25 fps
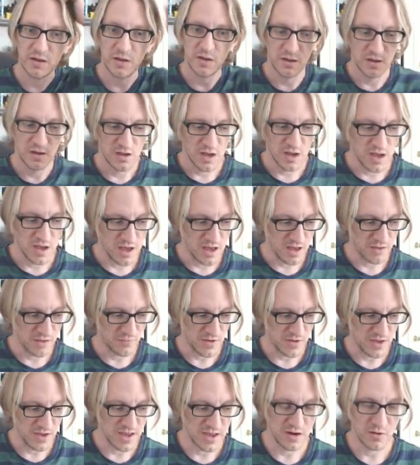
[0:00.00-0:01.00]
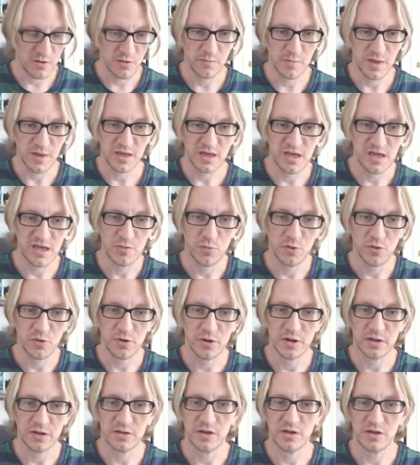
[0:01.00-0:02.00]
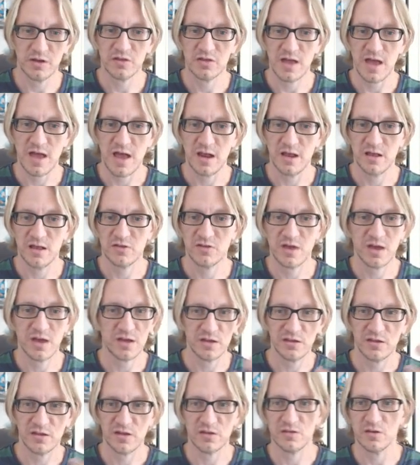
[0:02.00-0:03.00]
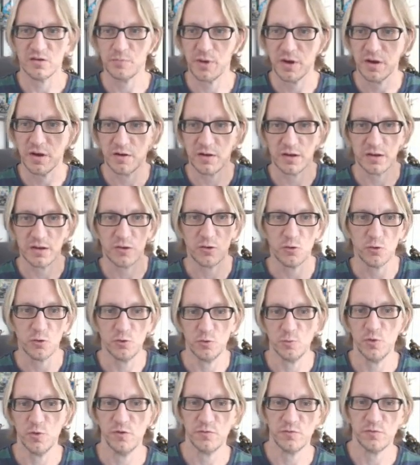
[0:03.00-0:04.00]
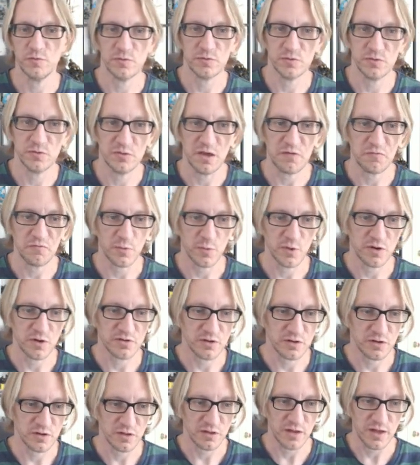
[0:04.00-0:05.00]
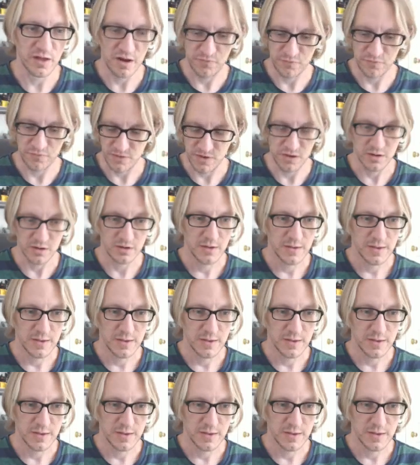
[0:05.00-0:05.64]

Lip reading: If I hit it on my keyboard, it does that. It's like a disappearing cool move. Neverwinter's a lot of fun.